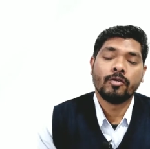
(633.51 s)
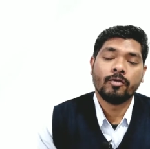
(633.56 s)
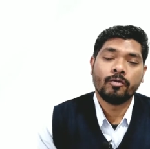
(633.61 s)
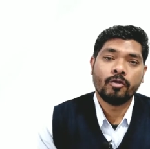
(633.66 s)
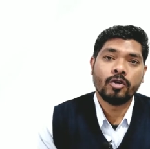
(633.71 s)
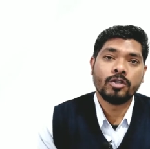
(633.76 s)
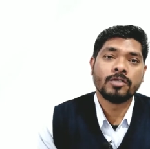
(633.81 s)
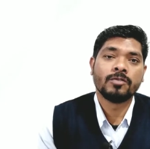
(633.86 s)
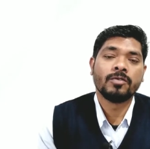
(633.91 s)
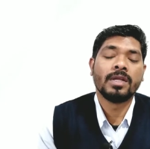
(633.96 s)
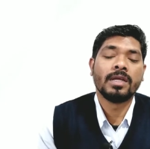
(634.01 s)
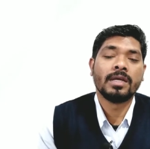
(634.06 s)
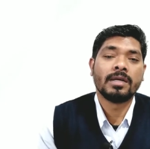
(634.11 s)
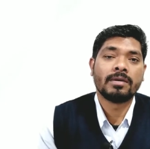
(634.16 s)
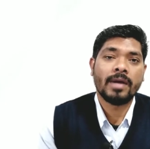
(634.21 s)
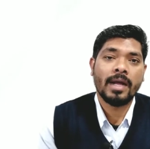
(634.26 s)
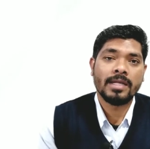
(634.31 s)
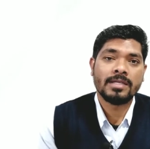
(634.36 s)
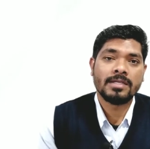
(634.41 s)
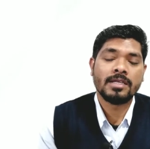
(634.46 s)
forcefully
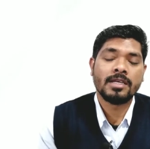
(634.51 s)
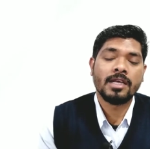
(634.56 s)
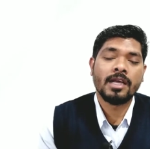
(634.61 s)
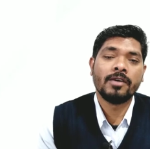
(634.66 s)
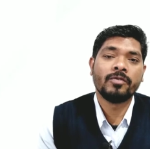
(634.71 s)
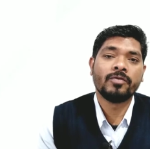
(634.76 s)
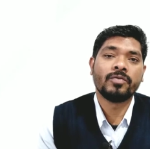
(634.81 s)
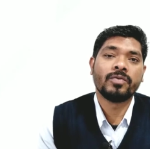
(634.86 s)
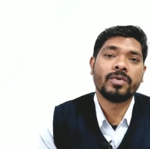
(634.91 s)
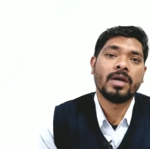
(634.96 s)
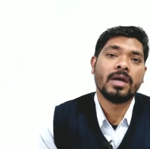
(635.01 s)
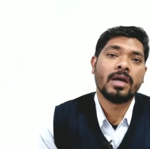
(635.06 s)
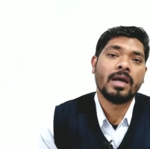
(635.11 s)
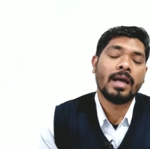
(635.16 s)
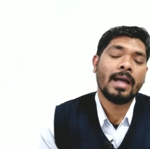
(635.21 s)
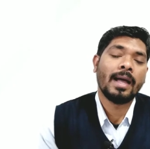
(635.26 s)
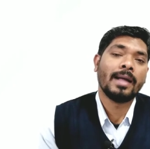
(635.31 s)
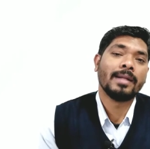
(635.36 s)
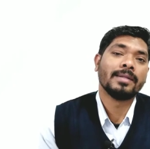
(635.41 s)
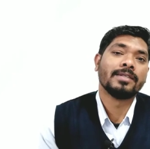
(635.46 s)
rising up
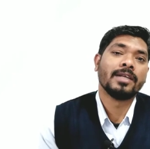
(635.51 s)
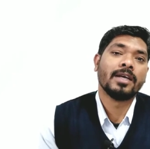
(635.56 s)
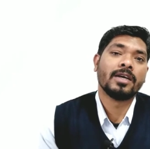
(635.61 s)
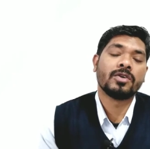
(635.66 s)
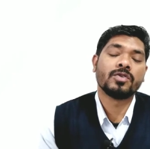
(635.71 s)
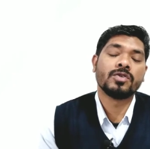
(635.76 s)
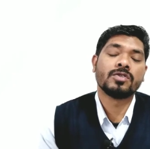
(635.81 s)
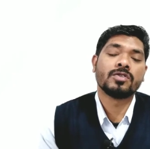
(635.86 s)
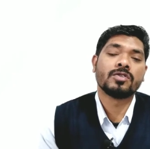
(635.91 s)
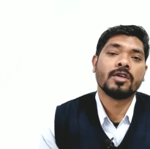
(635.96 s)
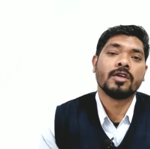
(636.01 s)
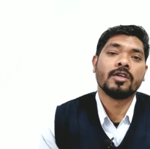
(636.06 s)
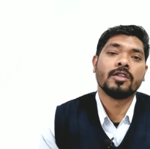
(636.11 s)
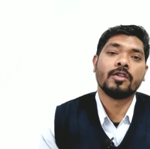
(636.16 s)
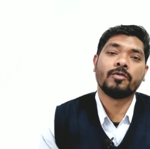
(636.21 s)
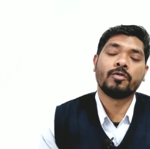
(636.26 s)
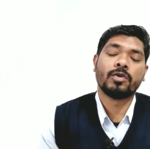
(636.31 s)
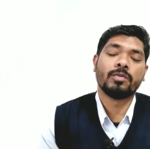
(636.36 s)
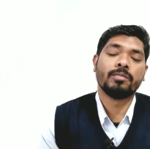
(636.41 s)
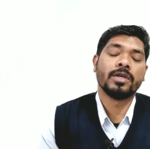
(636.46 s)
and there is
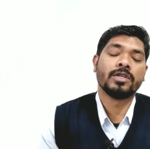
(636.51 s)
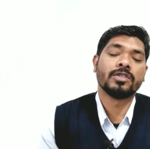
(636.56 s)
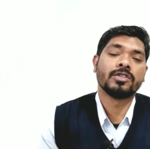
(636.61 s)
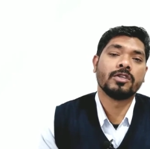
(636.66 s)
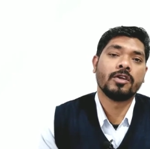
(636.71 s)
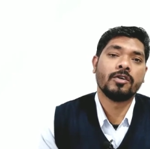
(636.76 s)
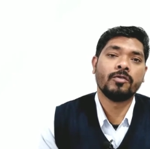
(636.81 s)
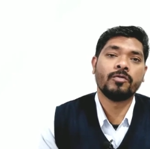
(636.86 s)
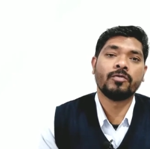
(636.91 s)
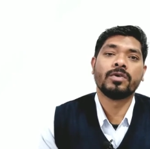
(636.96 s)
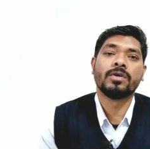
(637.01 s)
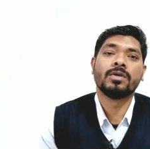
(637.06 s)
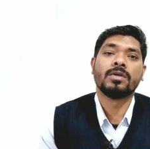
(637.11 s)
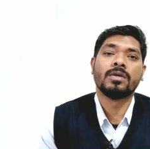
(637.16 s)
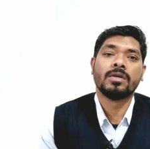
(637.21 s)
the formation of